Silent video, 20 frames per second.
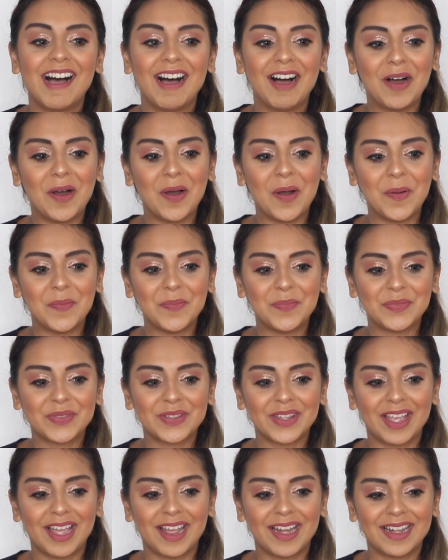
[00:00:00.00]

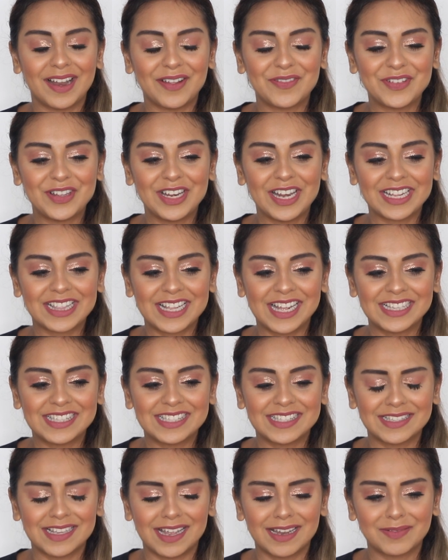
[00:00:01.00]
and I feel like
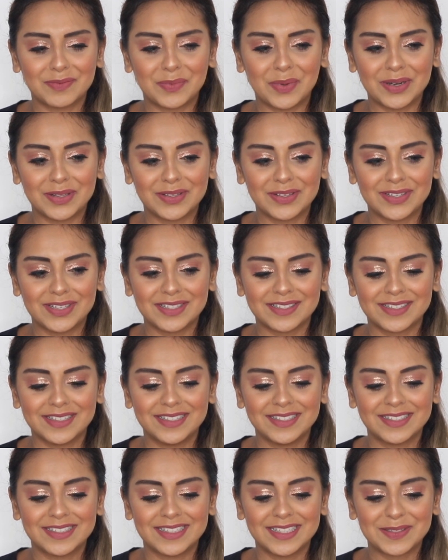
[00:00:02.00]
that's one of the
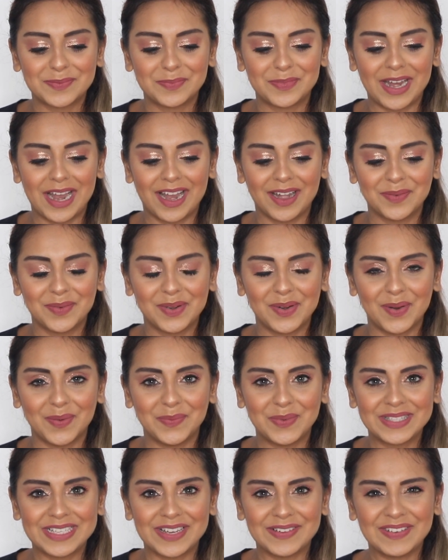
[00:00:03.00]
reasons this brand will
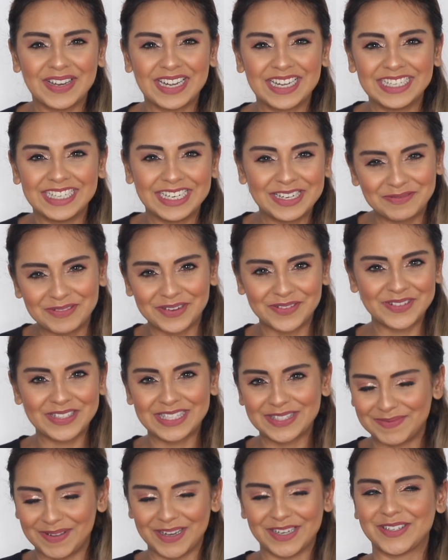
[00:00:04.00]
always have like a little bit of a
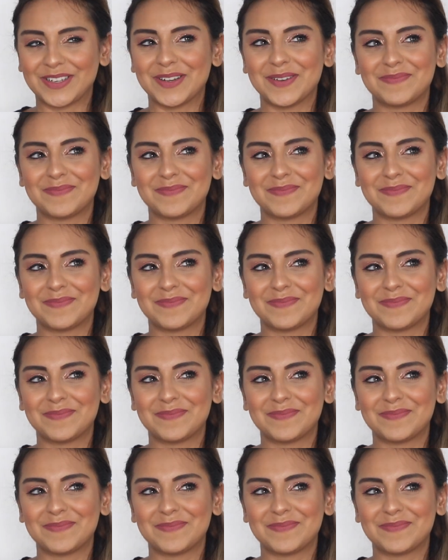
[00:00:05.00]
special